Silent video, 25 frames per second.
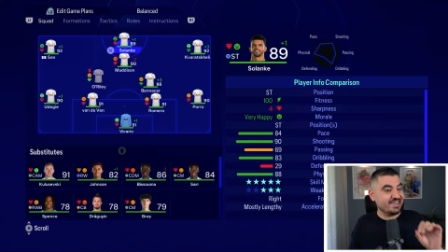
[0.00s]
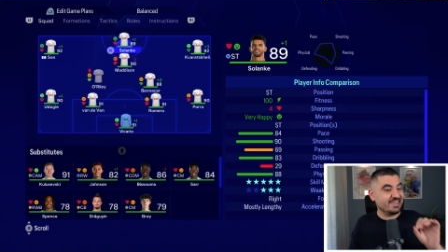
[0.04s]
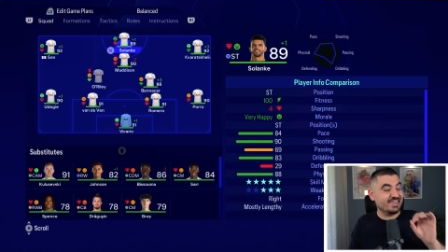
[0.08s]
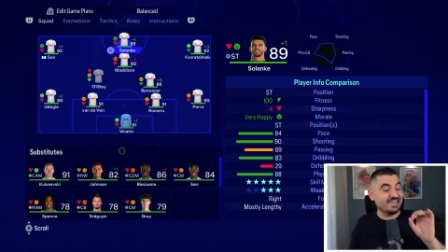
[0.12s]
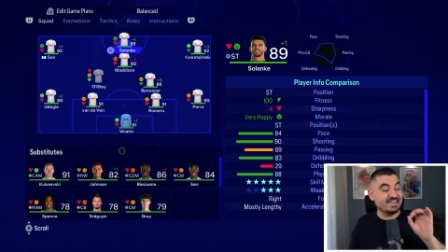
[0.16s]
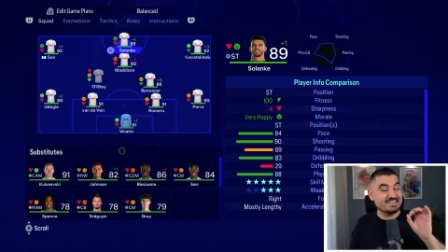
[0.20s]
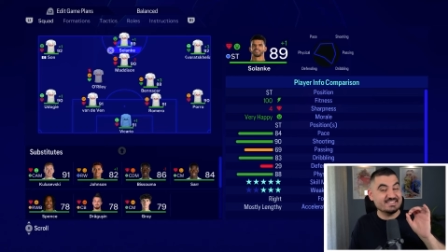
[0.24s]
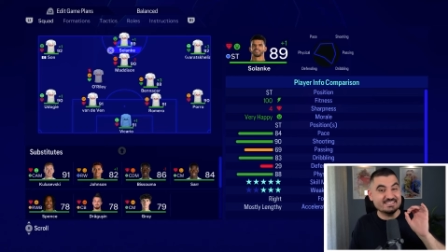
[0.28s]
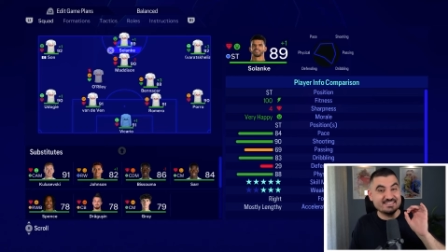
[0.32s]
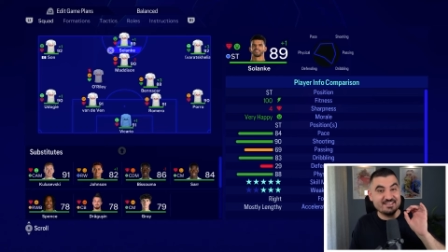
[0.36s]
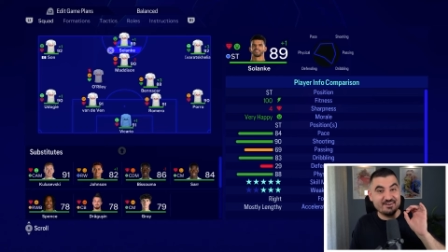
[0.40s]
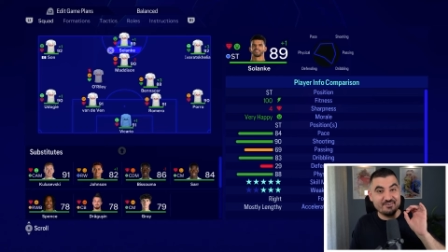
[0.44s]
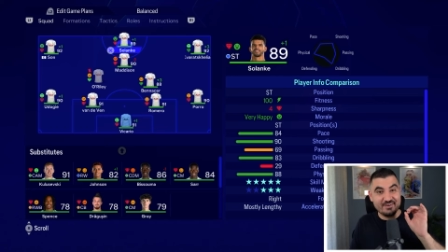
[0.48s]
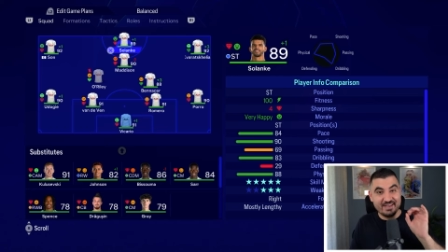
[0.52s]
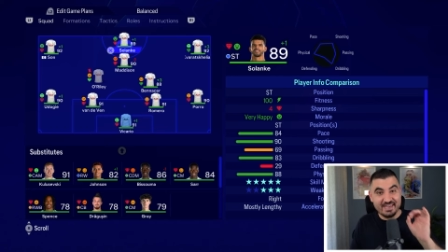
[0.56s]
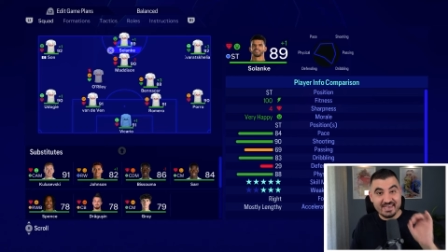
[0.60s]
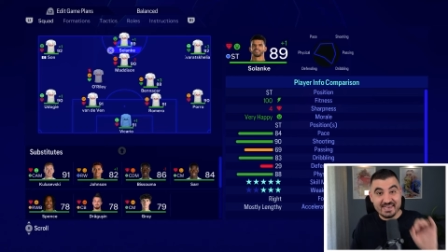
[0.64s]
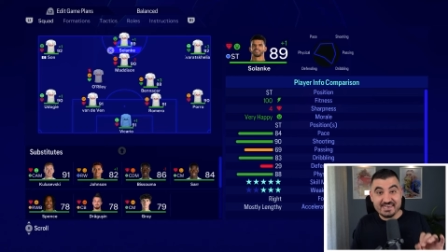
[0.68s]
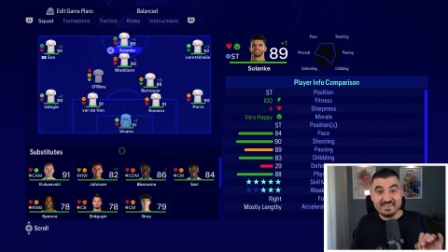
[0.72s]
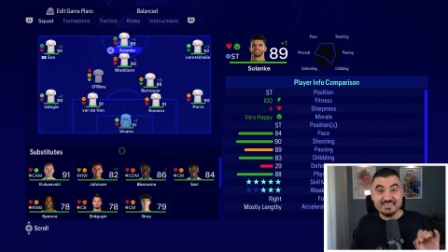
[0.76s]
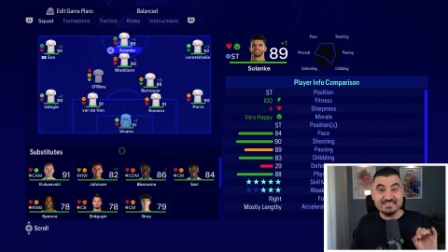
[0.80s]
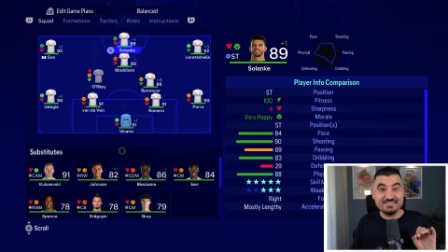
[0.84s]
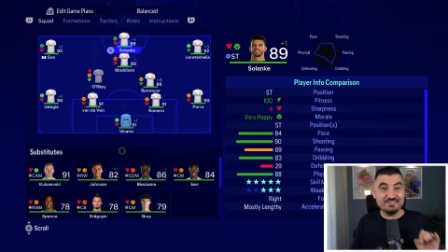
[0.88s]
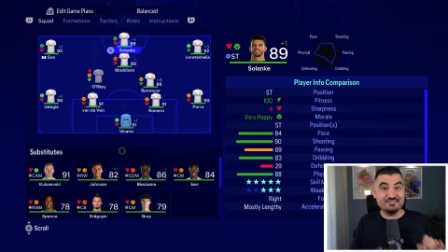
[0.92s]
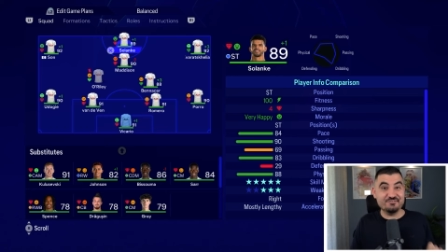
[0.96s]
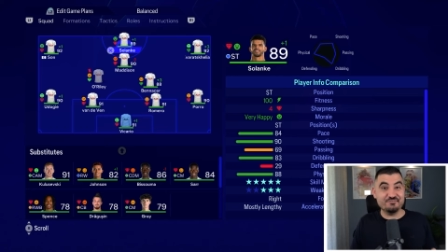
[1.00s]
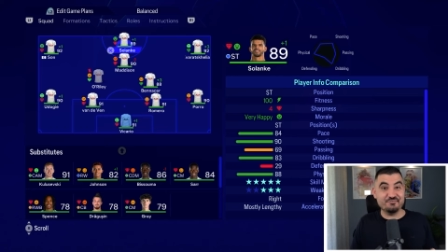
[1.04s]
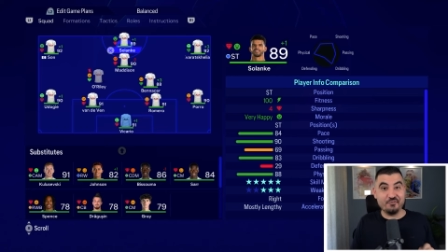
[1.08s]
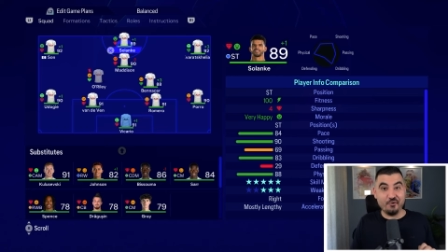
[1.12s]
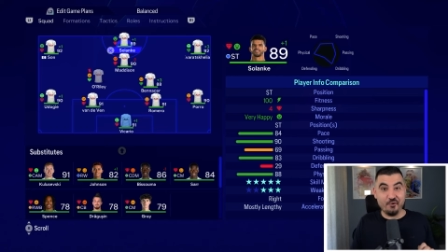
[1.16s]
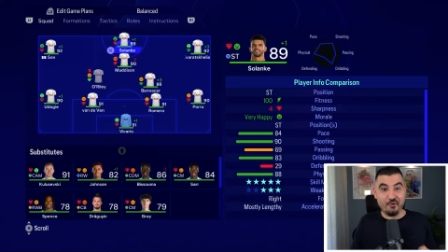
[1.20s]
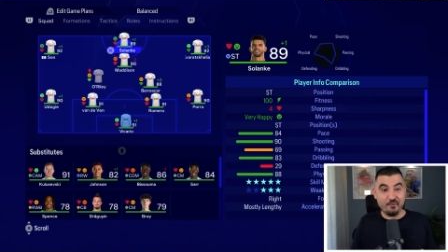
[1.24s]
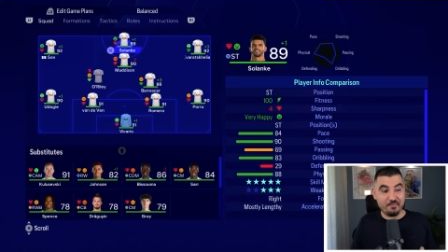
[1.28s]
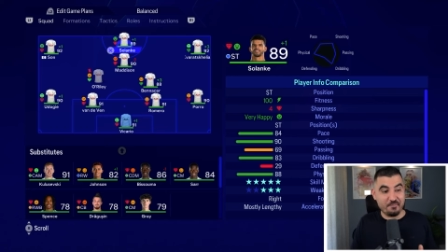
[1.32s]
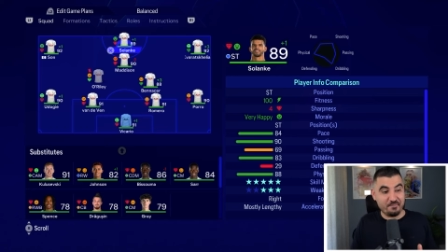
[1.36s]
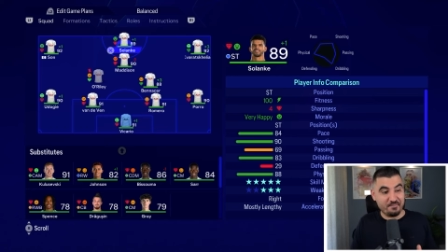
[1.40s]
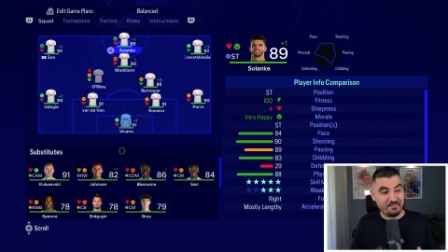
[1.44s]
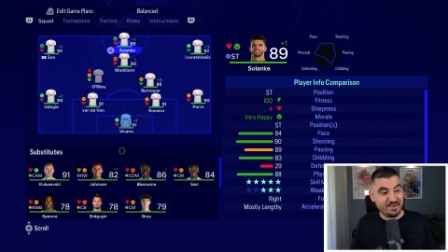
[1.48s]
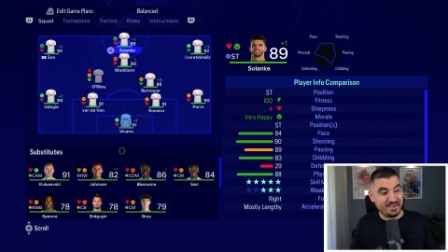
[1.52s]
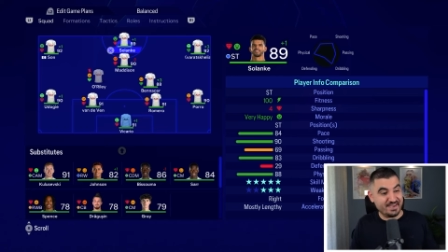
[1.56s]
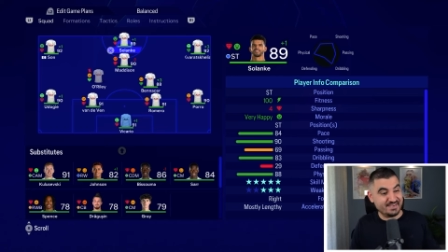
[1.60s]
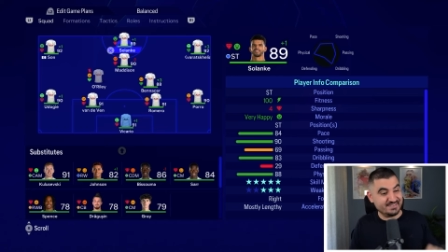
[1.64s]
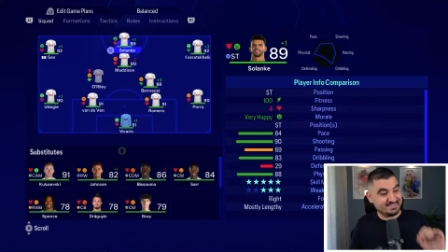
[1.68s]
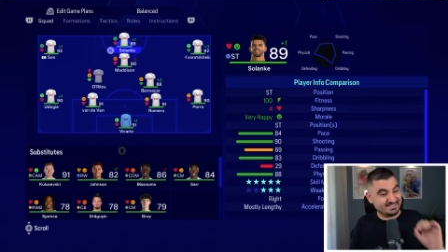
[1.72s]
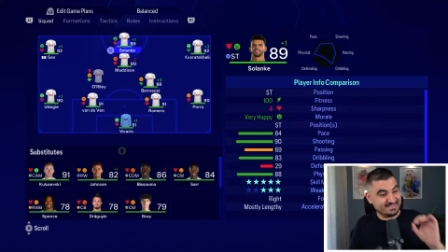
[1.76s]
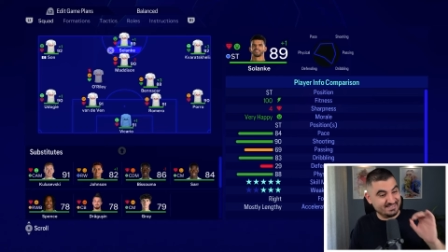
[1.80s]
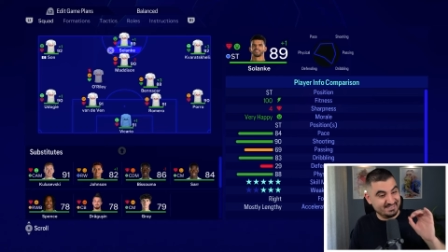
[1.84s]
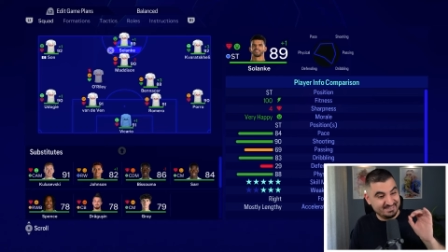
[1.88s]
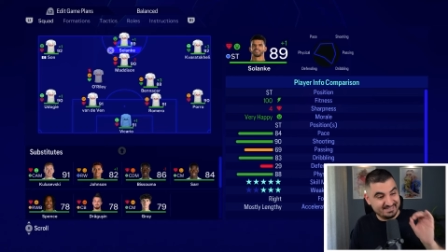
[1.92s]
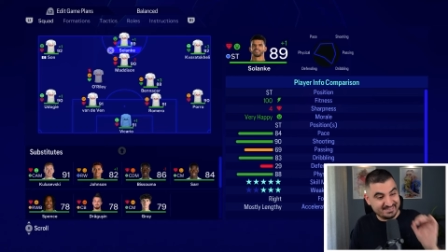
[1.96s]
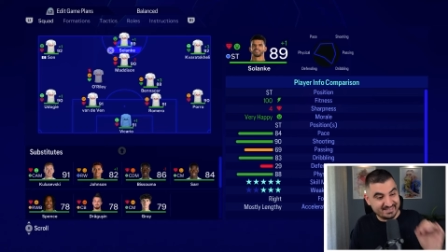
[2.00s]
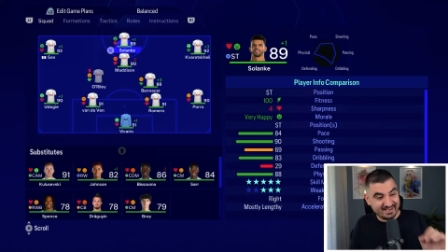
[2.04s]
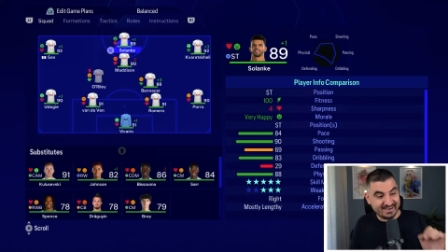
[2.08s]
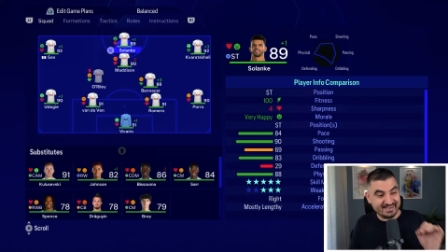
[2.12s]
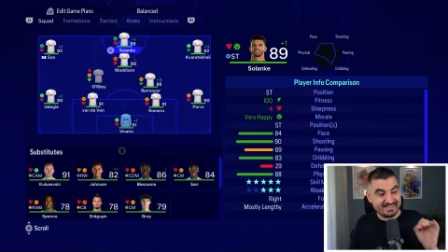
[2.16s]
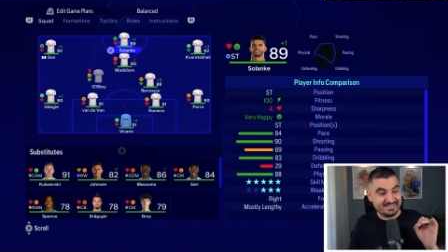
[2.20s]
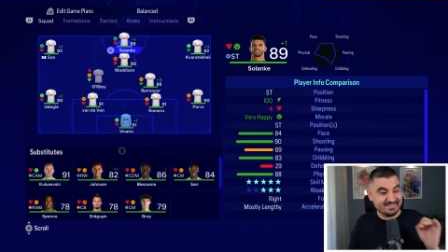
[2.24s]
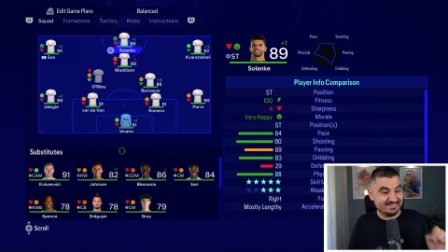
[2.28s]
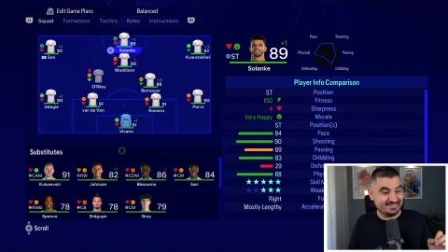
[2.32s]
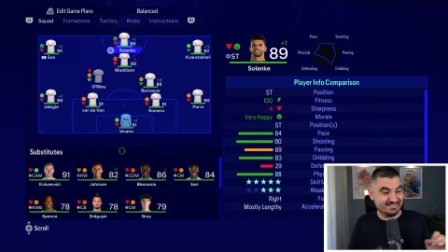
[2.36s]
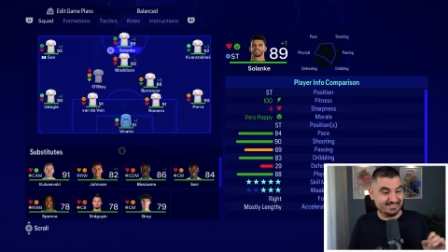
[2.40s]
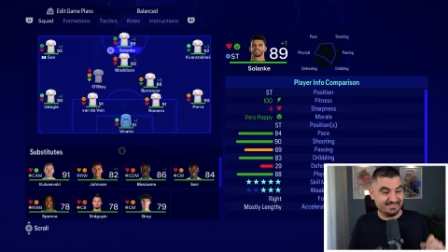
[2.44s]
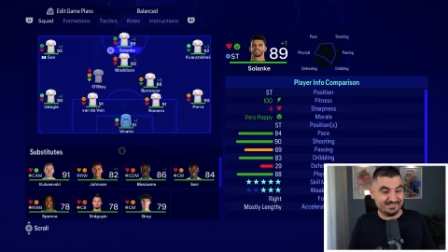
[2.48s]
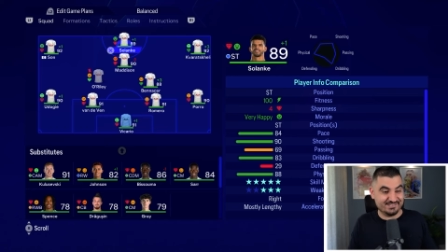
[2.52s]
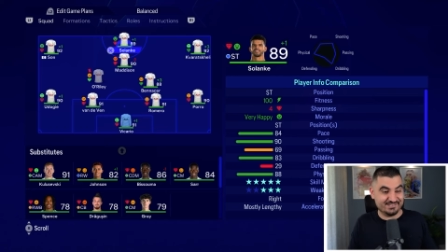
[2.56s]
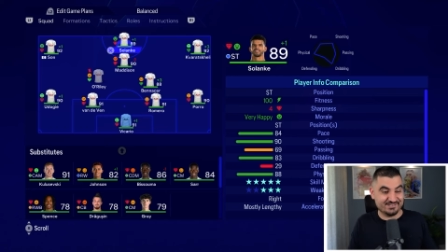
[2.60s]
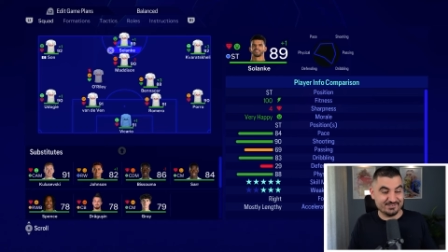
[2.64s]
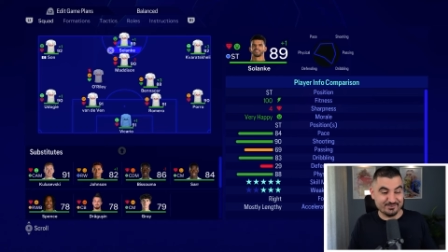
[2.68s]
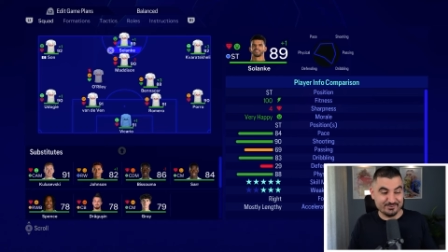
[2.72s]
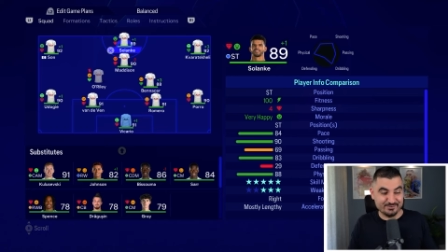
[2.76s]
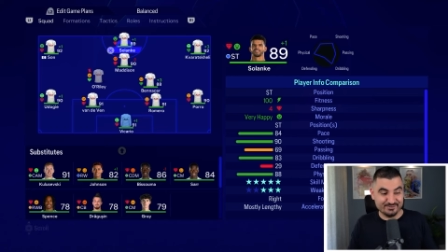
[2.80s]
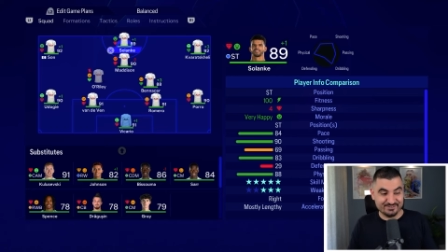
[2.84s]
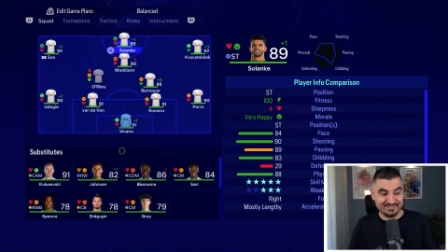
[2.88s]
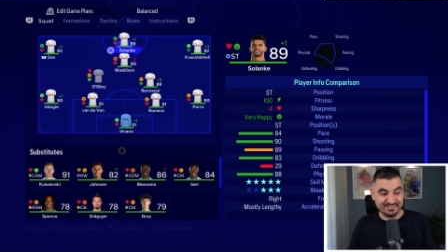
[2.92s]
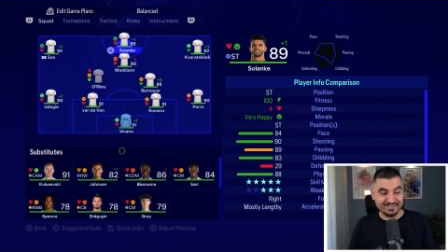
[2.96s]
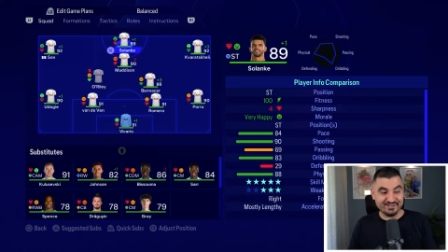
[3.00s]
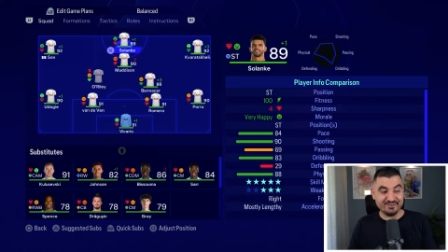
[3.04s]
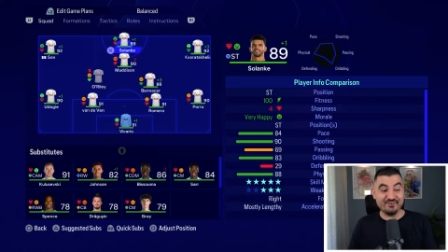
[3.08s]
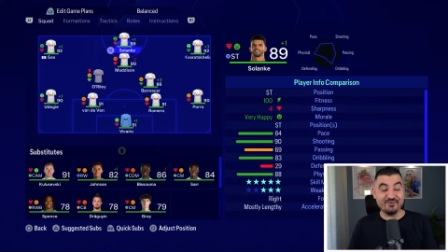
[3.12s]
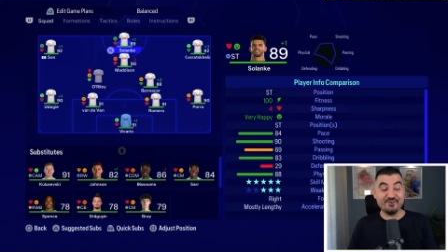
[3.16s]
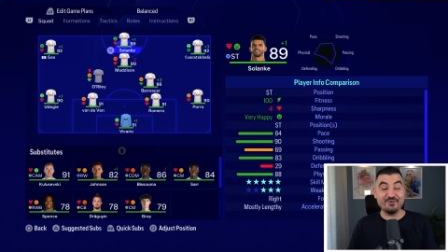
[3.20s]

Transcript: he has now 84 pace and 90 shooting,